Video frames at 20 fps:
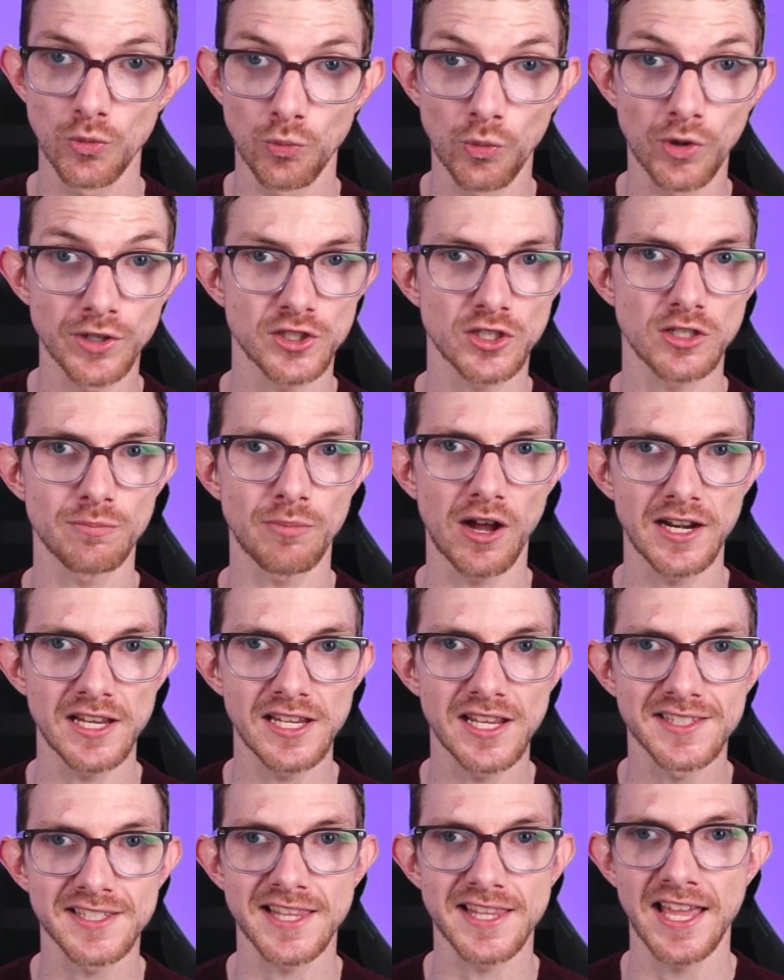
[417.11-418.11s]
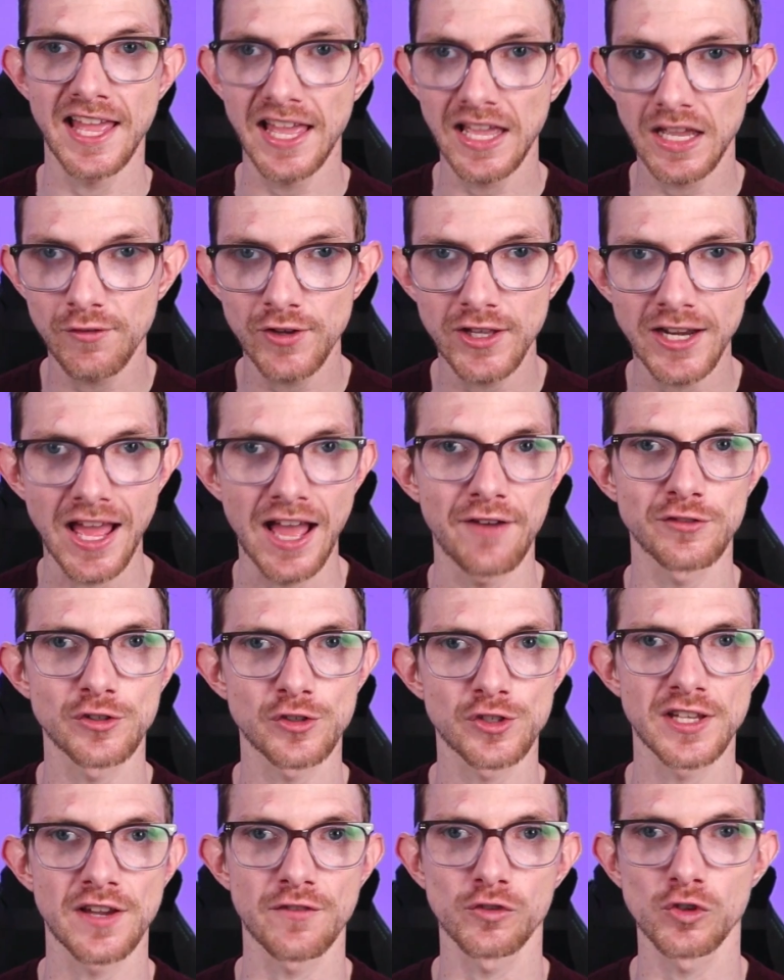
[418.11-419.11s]
Once your body gets the hang of it
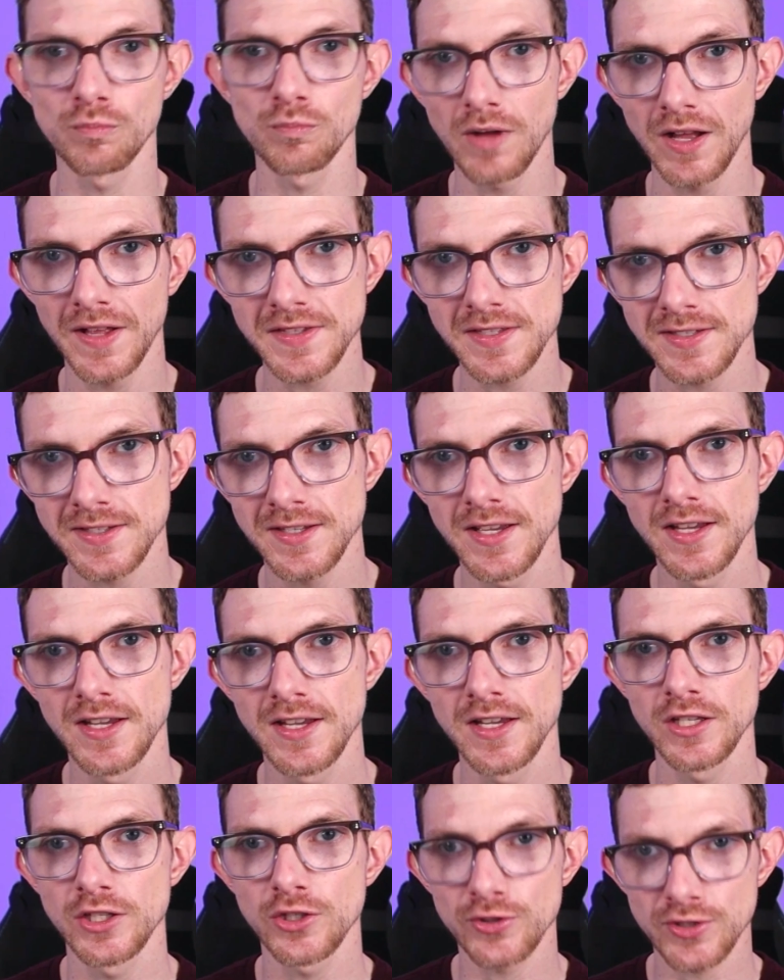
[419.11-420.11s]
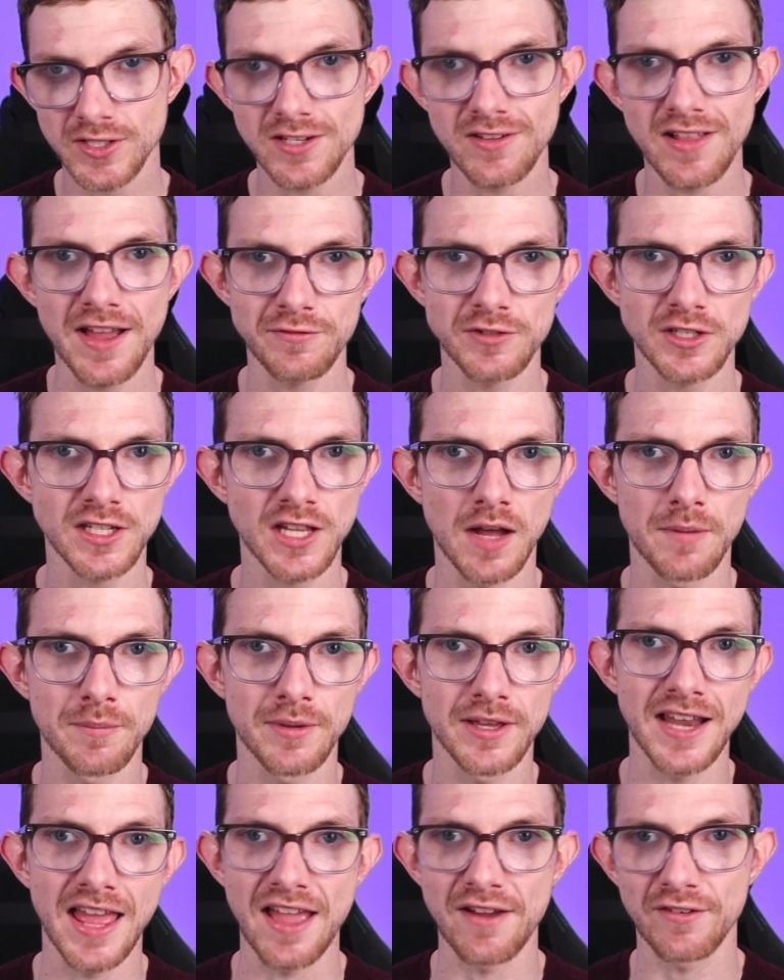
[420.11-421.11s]
after several months, you'll still have to
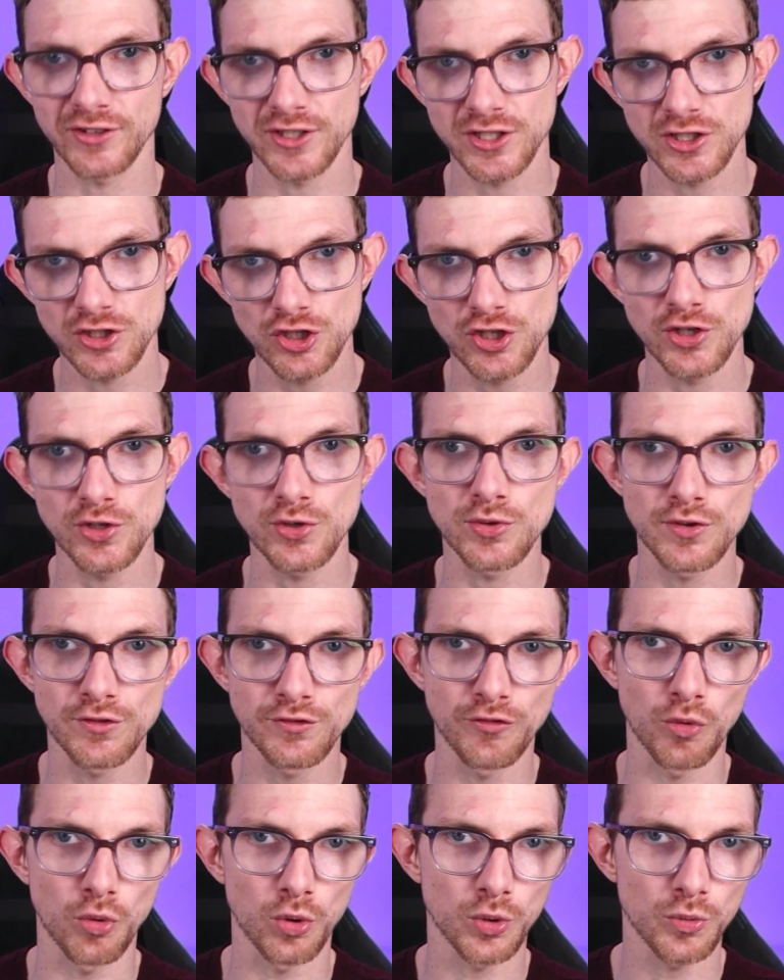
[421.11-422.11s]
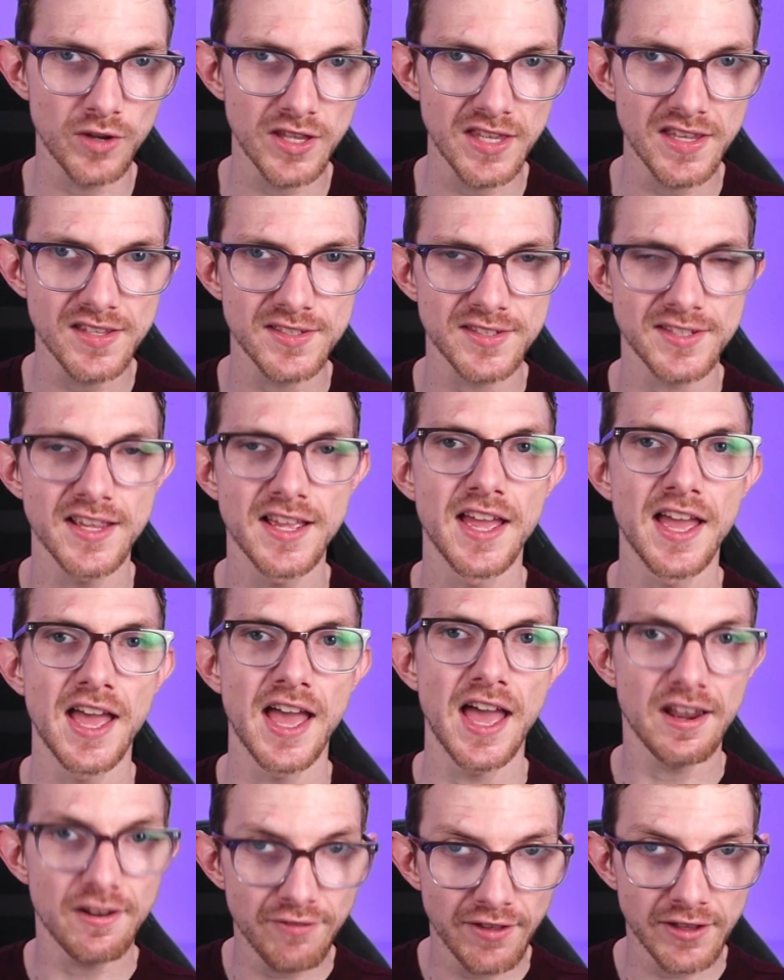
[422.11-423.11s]
come in every 2 to 4 weeks,
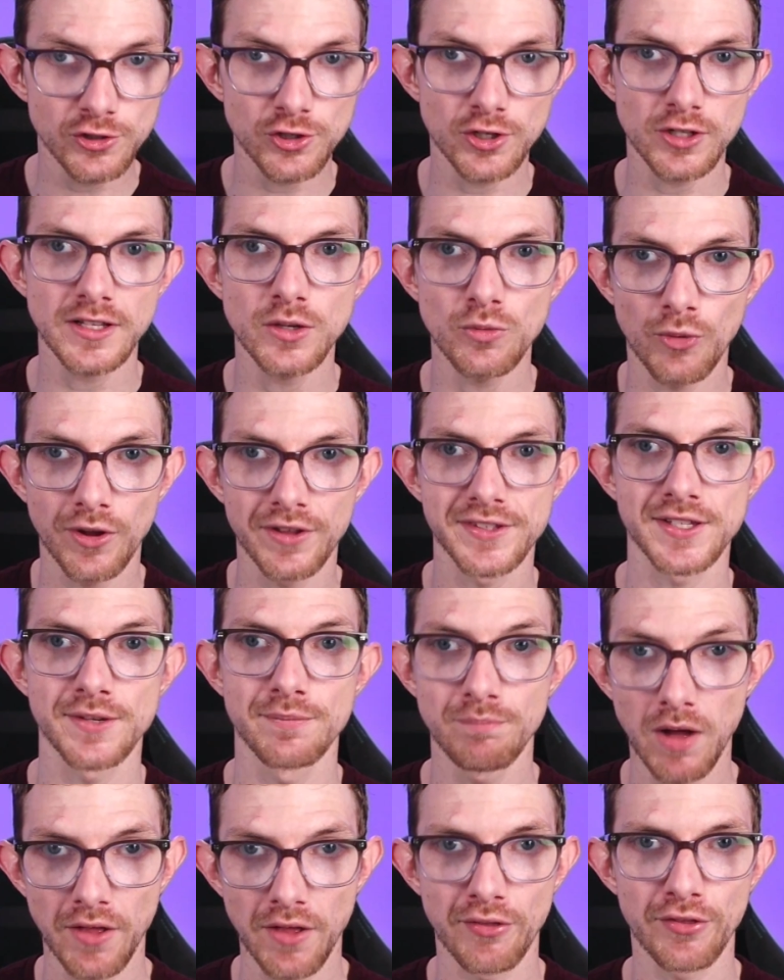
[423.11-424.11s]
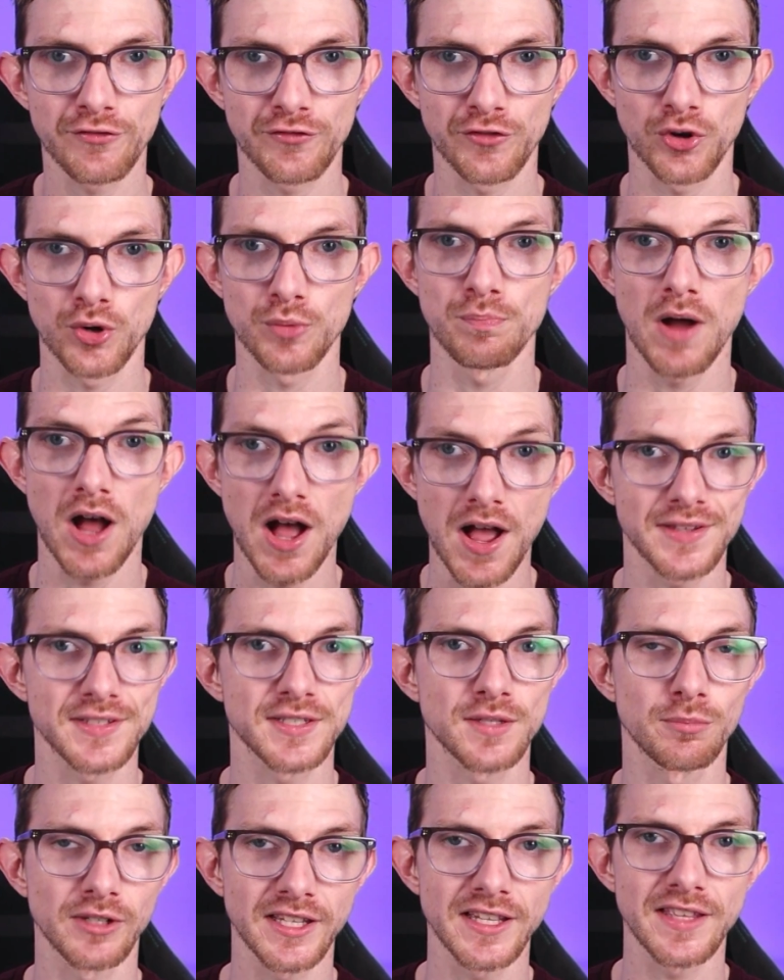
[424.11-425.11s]
and eventually once a month for
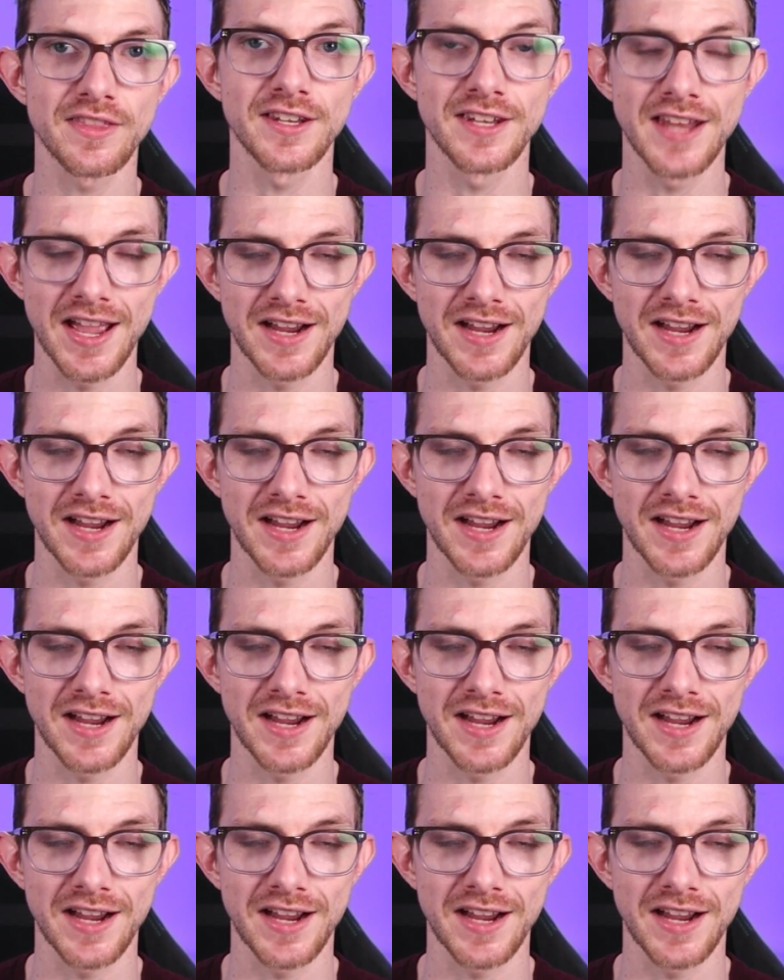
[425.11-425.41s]
possibly the